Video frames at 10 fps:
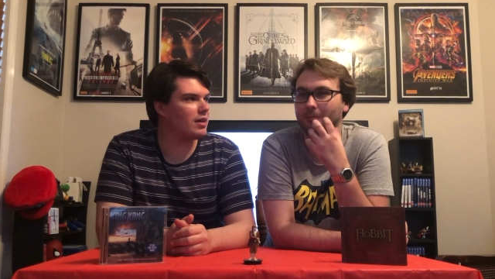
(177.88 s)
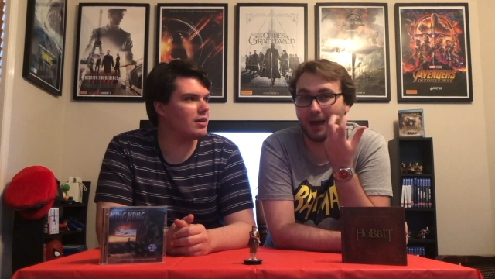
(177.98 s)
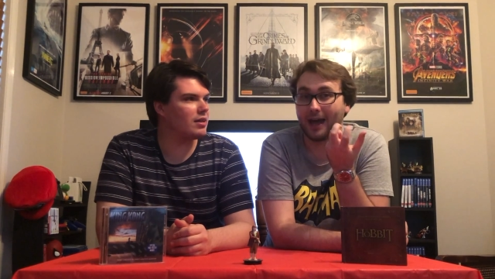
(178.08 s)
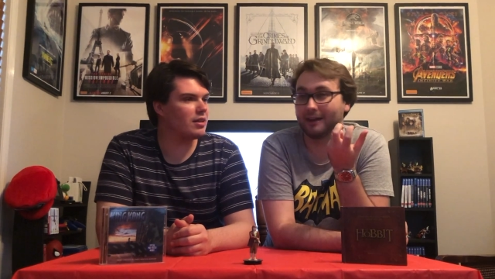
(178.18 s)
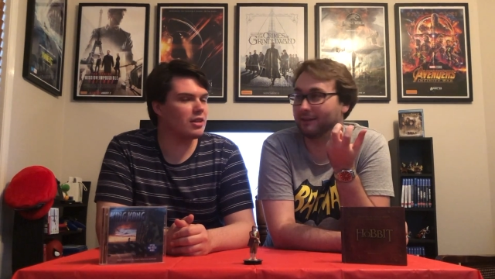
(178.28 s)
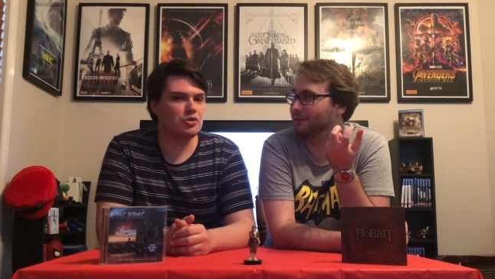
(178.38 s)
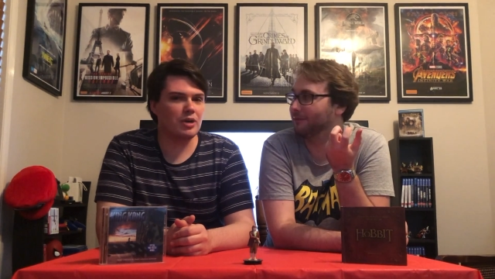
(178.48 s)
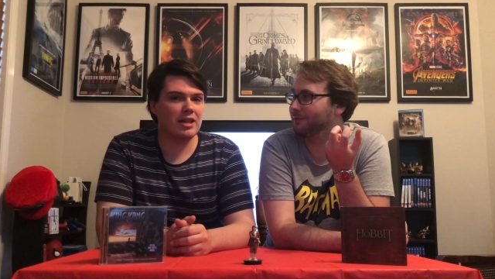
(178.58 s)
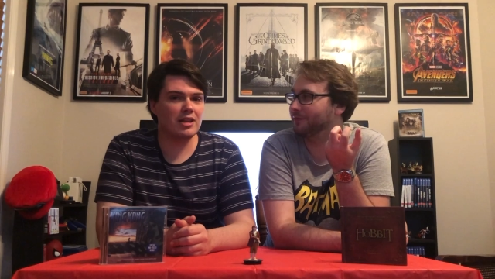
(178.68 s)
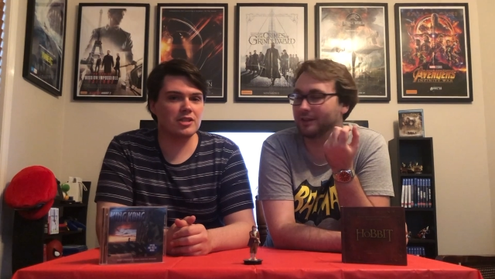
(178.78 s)
Speaker 1: bad. The
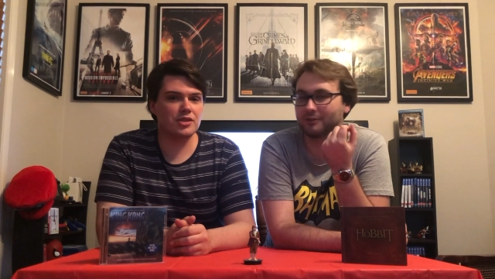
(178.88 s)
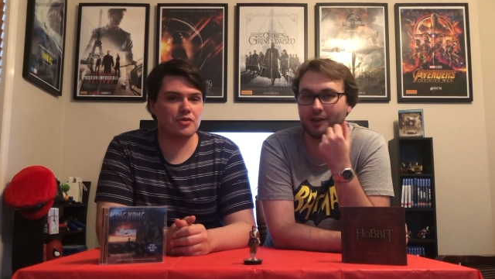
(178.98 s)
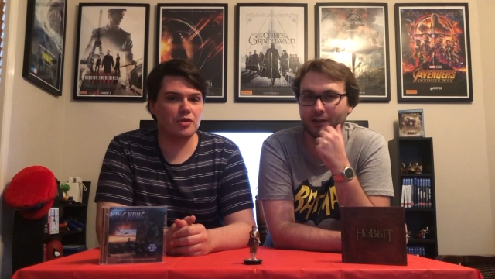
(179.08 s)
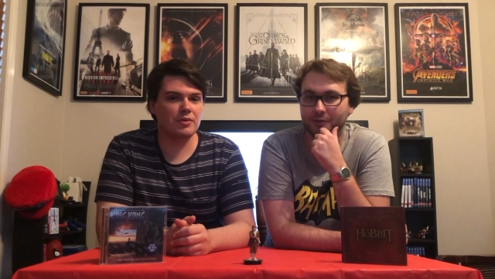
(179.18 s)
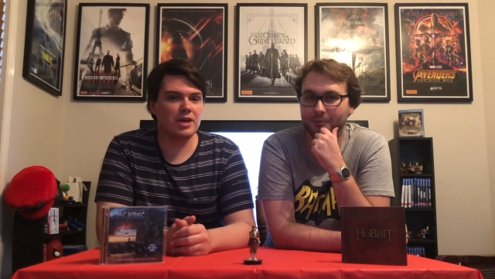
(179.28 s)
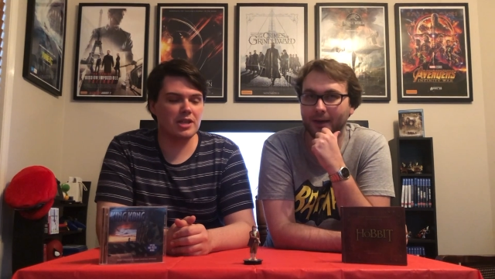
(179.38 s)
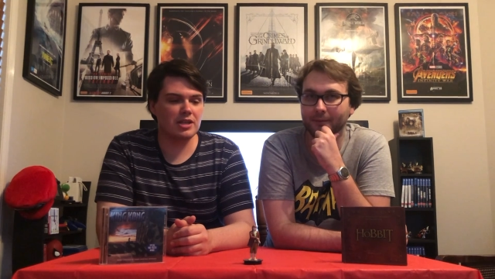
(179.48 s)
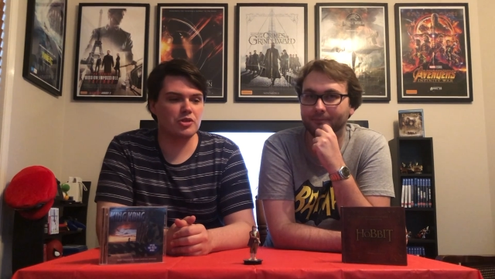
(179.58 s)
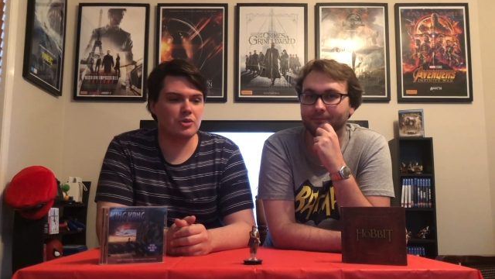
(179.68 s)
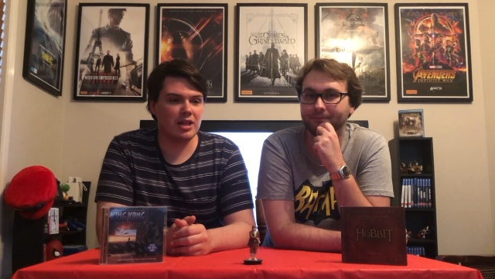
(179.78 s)
trailer is this film. It,
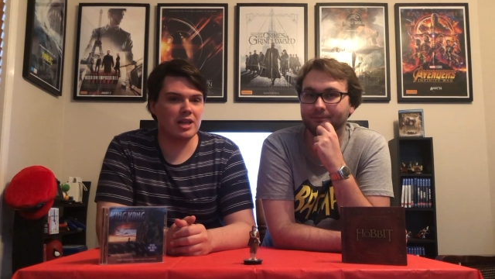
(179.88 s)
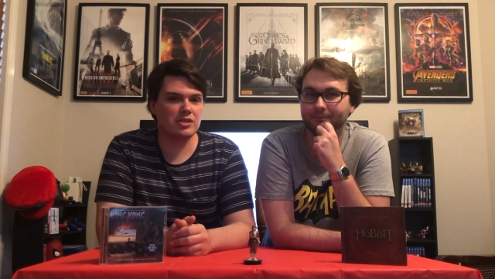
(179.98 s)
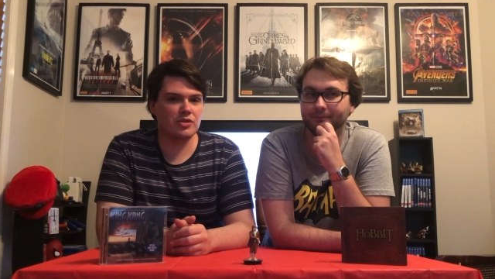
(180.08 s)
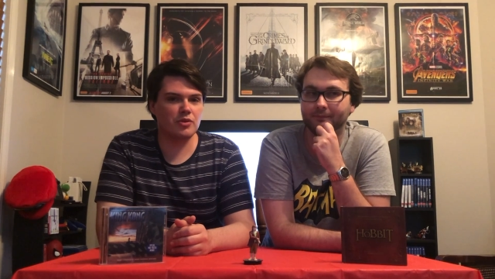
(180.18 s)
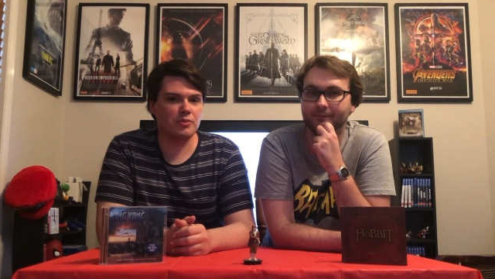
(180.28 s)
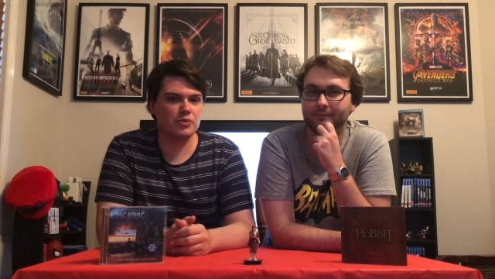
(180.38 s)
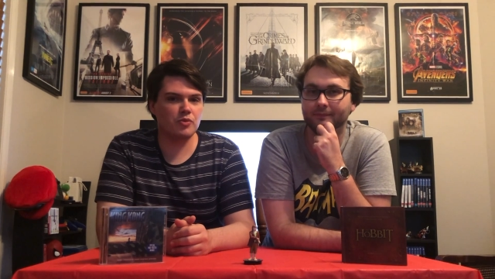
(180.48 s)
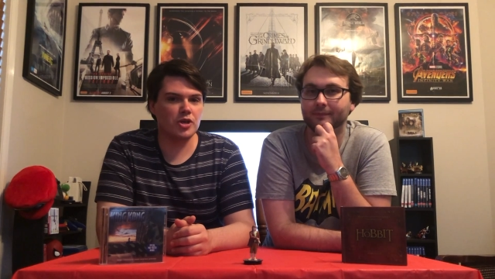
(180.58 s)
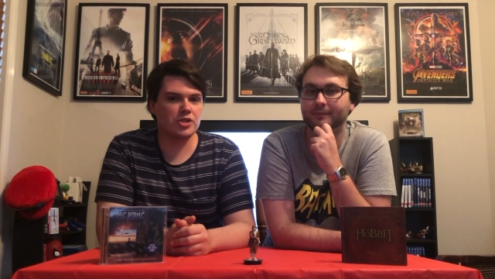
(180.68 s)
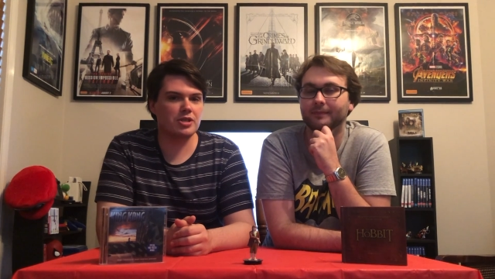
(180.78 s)
the trailer is this film's
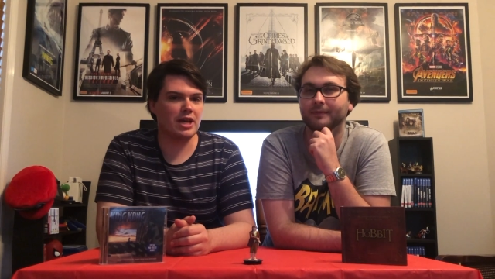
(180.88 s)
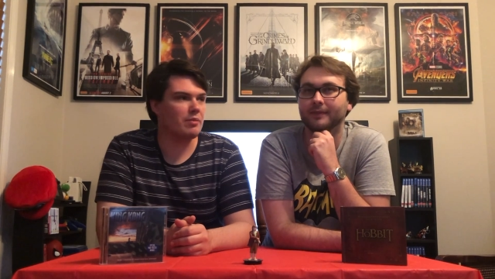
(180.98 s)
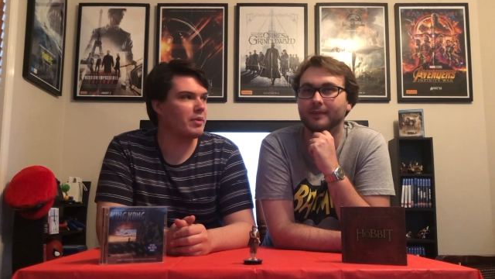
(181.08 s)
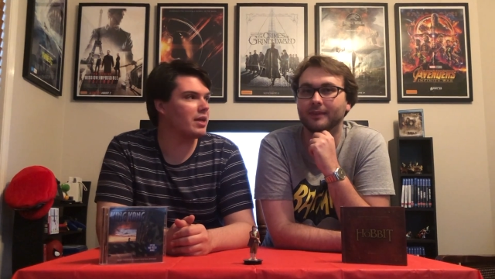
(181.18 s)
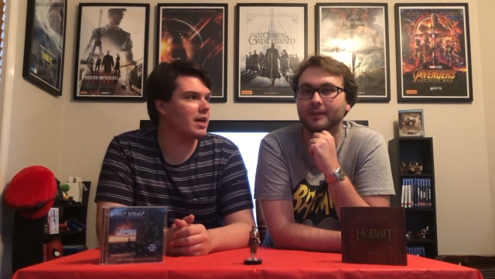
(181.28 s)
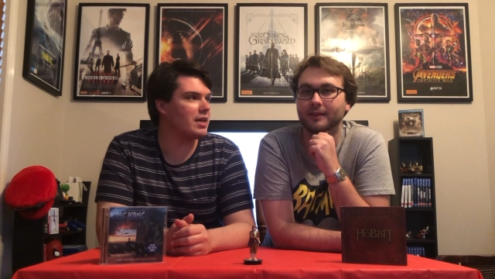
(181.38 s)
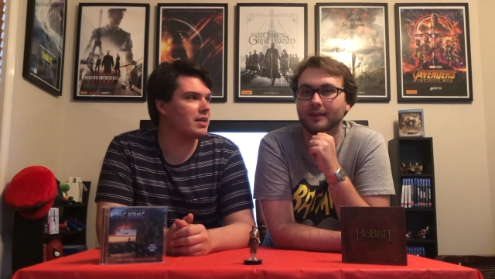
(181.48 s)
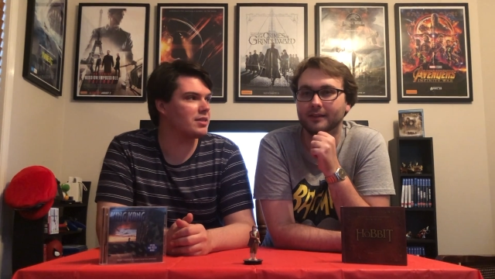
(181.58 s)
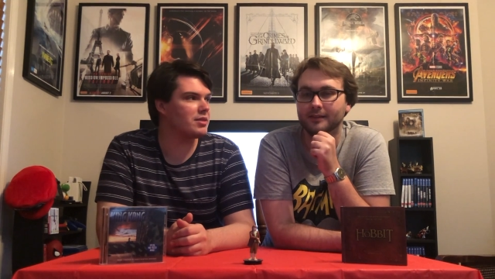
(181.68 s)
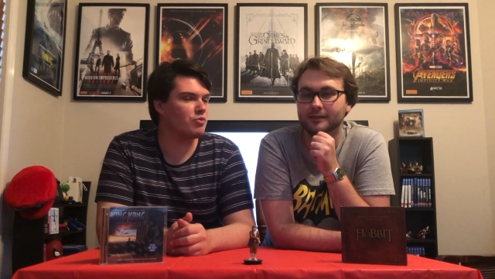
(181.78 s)
worst enemy. It
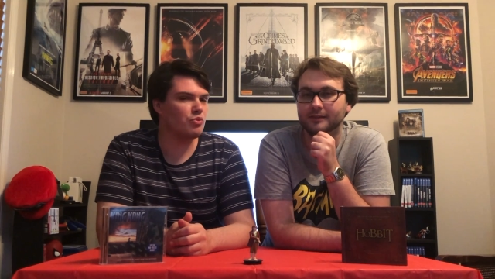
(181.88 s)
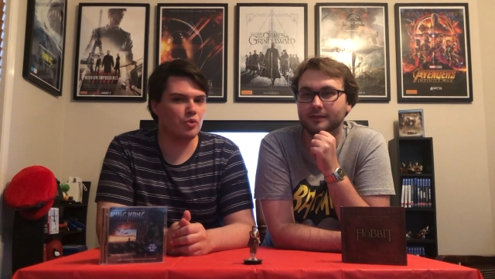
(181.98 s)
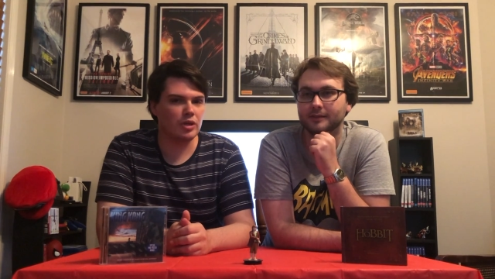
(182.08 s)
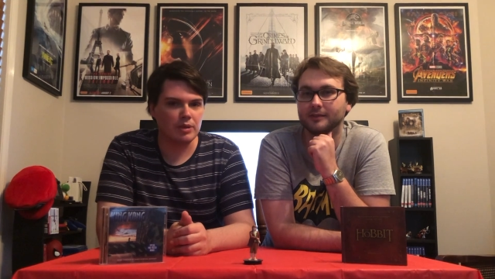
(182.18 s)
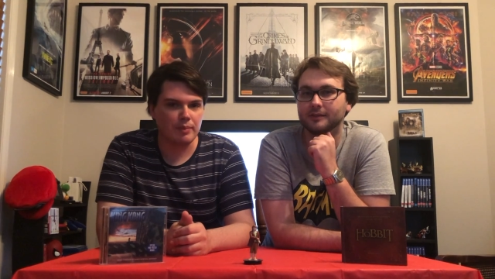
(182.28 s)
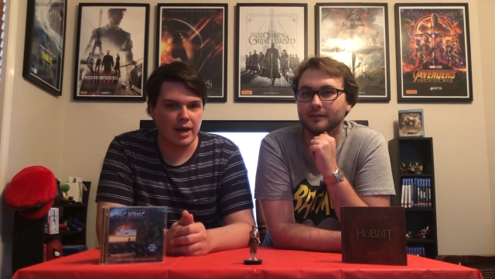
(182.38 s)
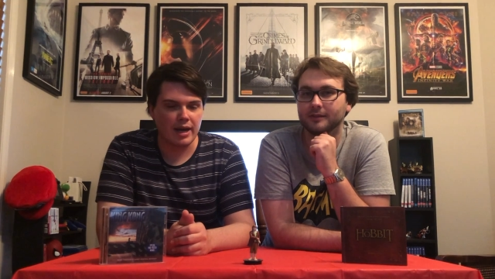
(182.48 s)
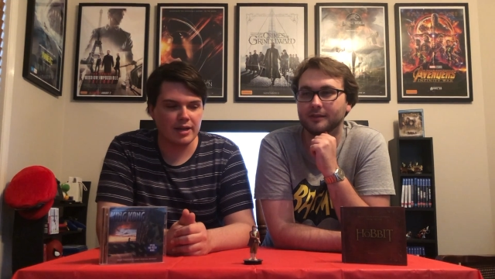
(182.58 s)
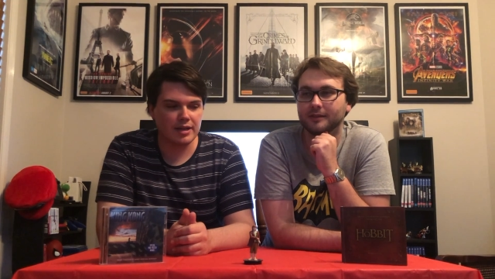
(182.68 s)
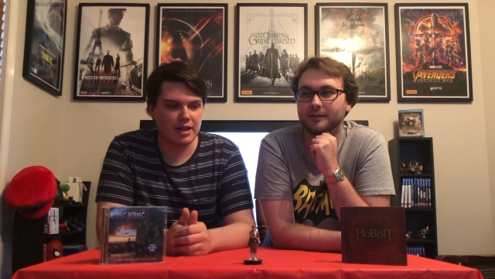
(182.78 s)
is really
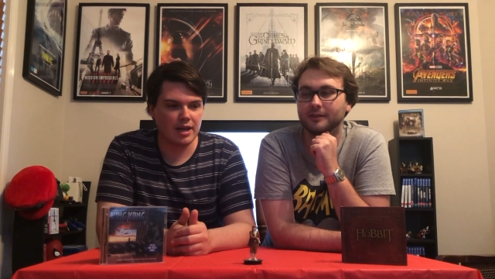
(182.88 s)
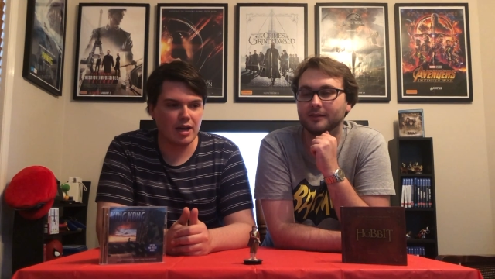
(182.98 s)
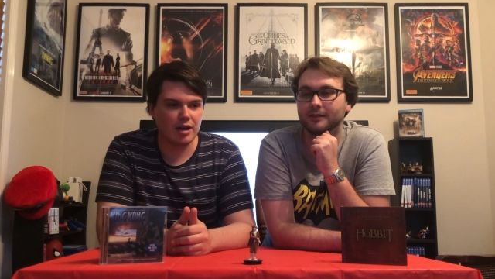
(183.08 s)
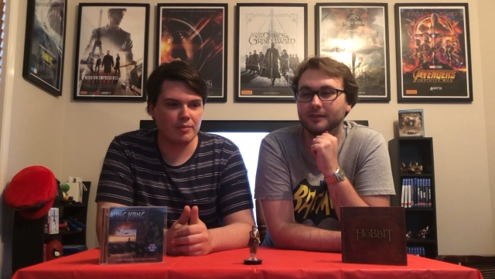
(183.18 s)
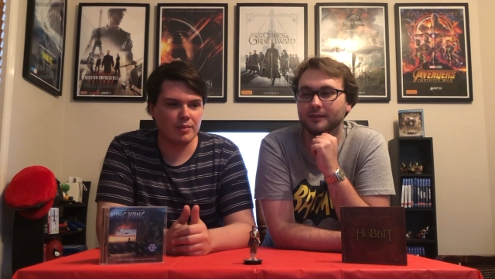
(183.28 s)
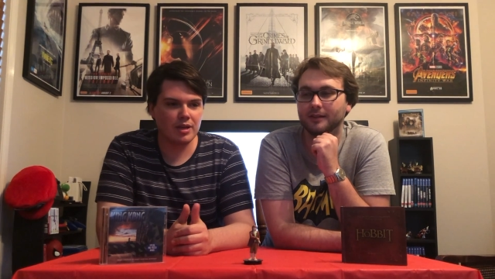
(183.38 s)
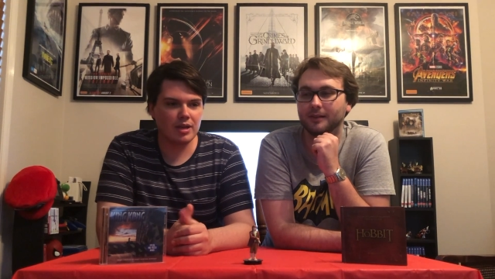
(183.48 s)
bad. Um,